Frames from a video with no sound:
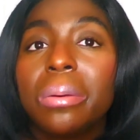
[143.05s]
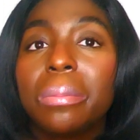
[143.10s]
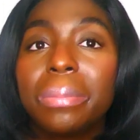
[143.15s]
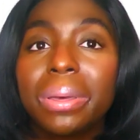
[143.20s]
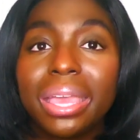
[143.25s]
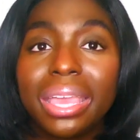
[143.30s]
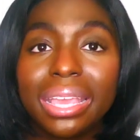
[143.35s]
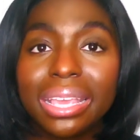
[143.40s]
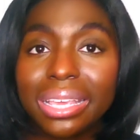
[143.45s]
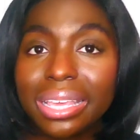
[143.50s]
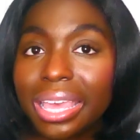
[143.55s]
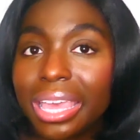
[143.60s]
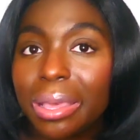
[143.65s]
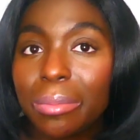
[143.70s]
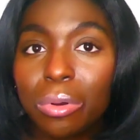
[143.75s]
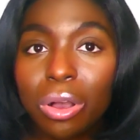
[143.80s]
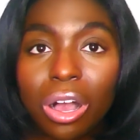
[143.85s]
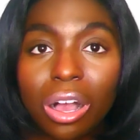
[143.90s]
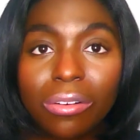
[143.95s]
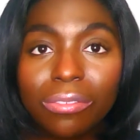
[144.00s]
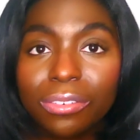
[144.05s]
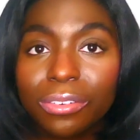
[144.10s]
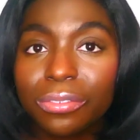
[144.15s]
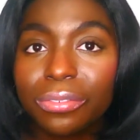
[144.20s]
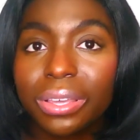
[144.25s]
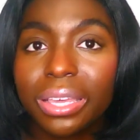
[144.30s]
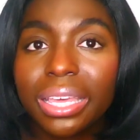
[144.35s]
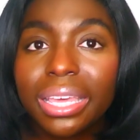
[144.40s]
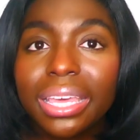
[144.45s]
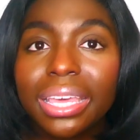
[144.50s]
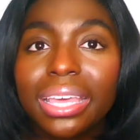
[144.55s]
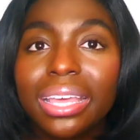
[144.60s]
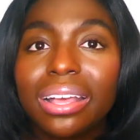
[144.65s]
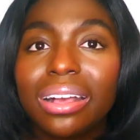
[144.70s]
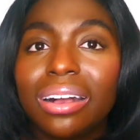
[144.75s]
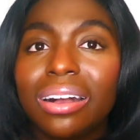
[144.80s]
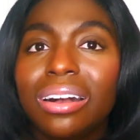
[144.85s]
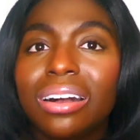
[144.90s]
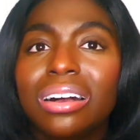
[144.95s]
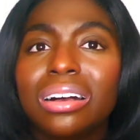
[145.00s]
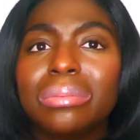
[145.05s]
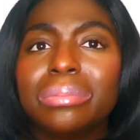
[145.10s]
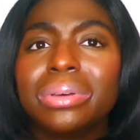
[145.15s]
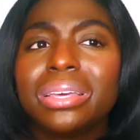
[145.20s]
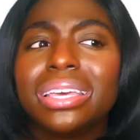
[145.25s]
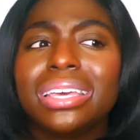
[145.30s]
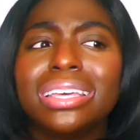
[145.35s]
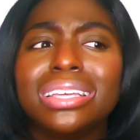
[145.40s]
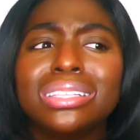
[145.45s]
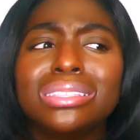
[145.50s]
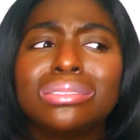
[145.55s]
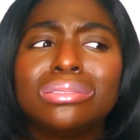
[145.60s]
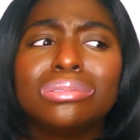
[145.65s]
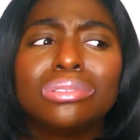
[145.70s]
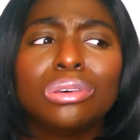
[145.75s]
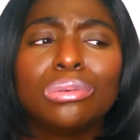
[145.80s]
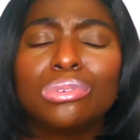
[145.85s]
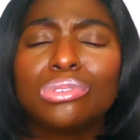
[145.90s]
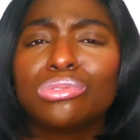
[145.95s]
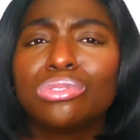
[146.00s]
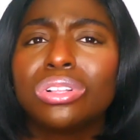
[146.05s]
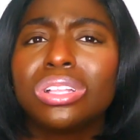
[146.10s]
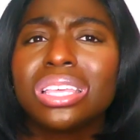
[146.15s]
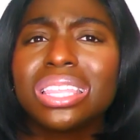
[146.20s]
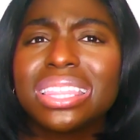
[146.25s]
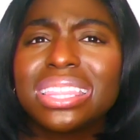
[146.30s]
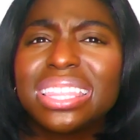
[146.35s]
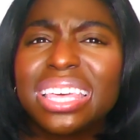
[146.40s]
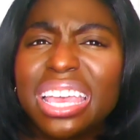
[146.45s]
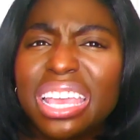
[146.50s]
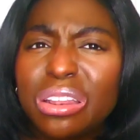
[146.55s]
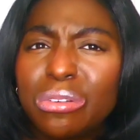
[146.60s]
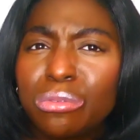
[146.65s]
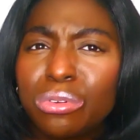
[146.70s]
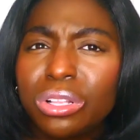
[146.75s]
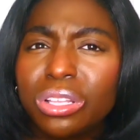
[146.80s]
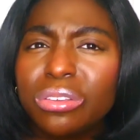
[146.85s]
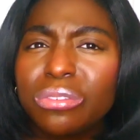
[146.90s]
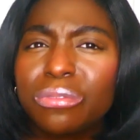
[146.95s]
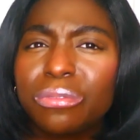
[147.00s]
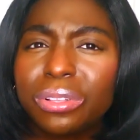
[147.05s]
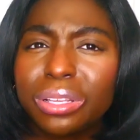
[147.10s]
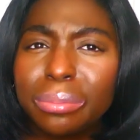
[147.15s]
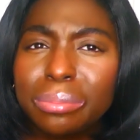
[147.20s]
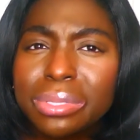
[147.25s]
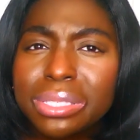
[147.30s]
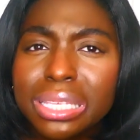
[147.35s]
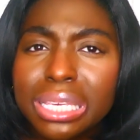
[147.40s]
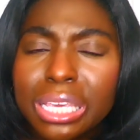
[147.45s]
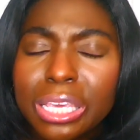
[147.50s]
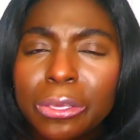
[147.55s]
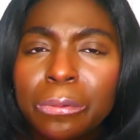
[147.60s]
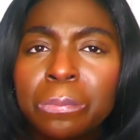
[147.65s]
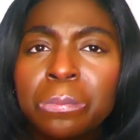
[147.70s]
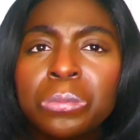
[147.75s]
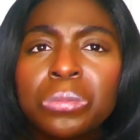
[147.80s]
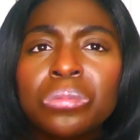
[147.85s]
Paint came off of it. It was really thin, really flimsy.